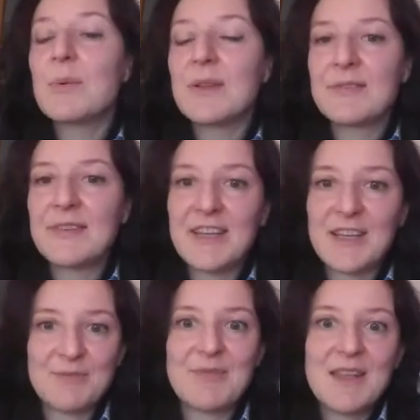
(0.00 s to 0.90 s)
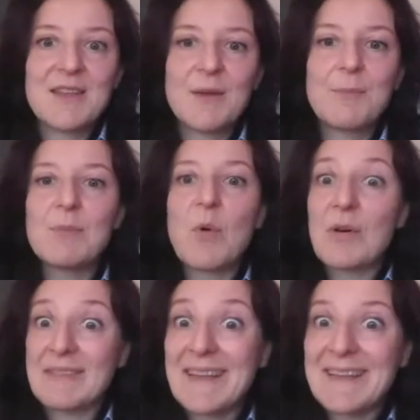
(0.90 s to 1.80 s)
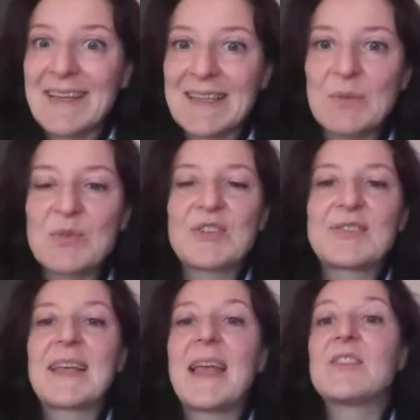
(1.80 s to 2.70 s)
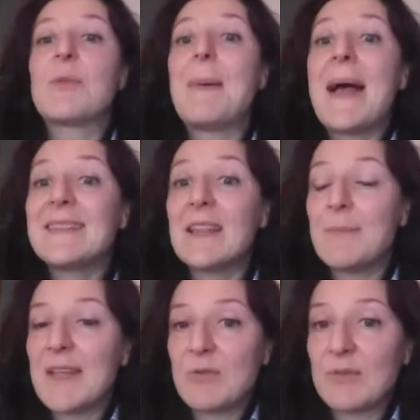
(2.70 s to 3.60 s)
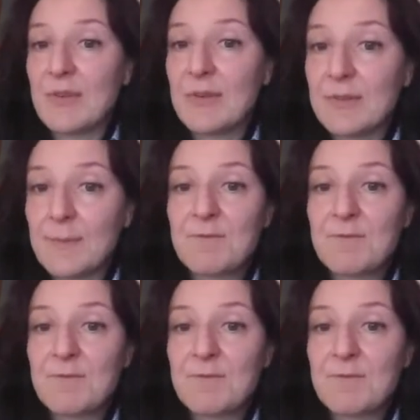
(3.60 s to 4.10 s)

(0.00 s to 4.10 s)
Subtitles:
will see a bit more in detail, which is the case of banded matrices.